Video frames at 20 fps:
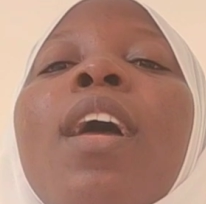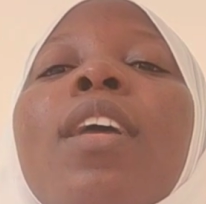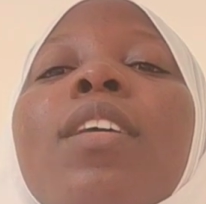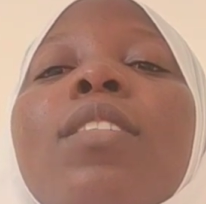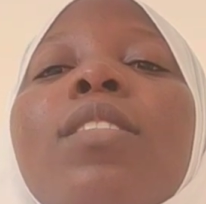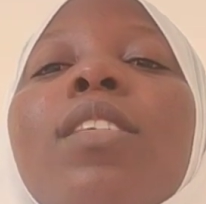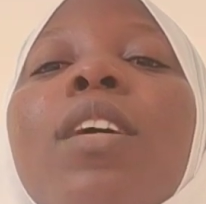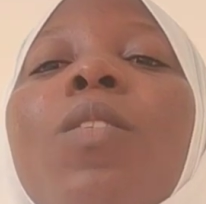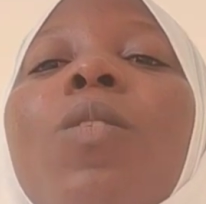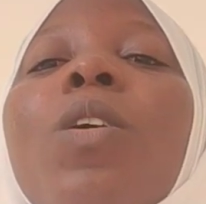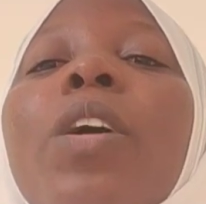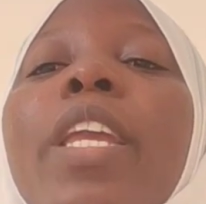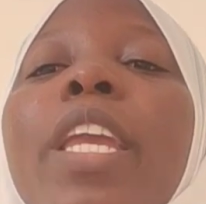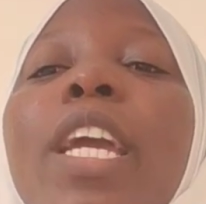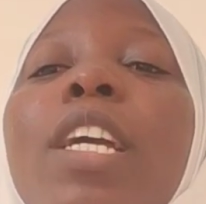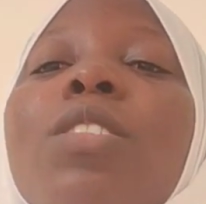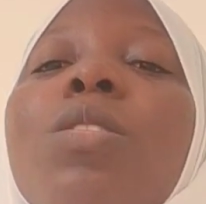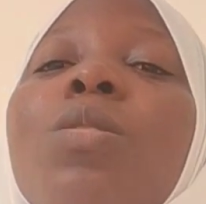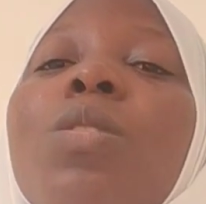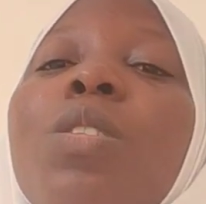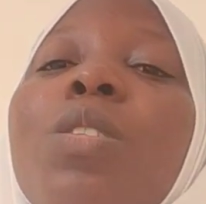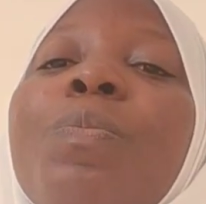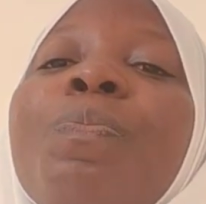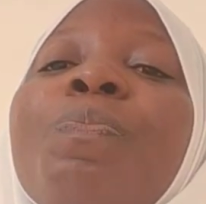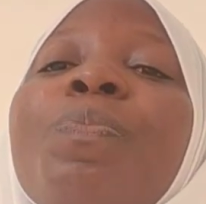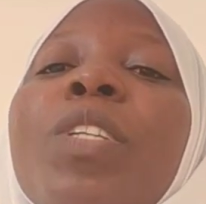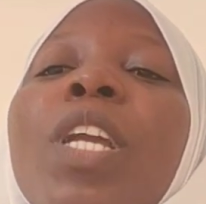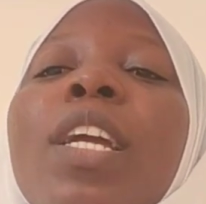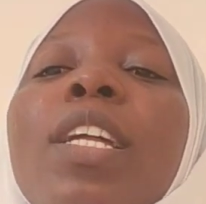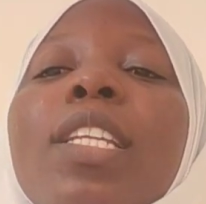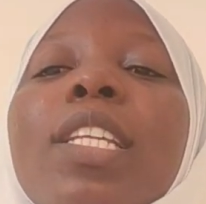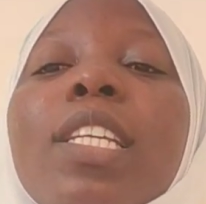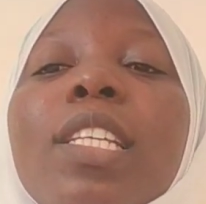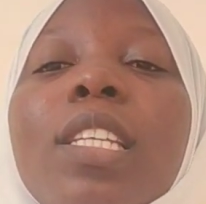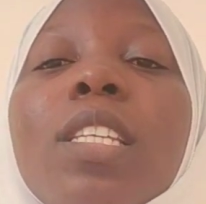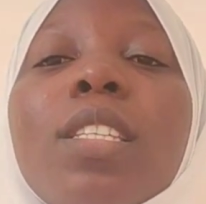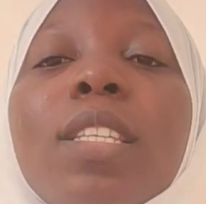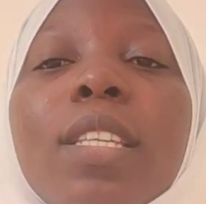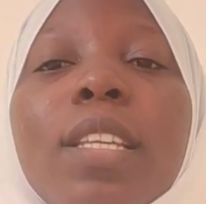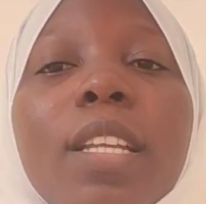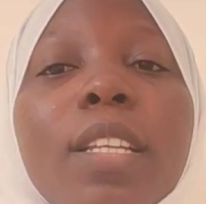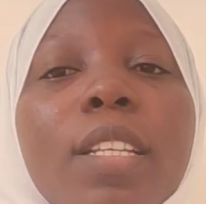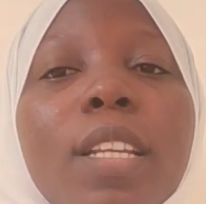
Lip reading: You say, okay, so this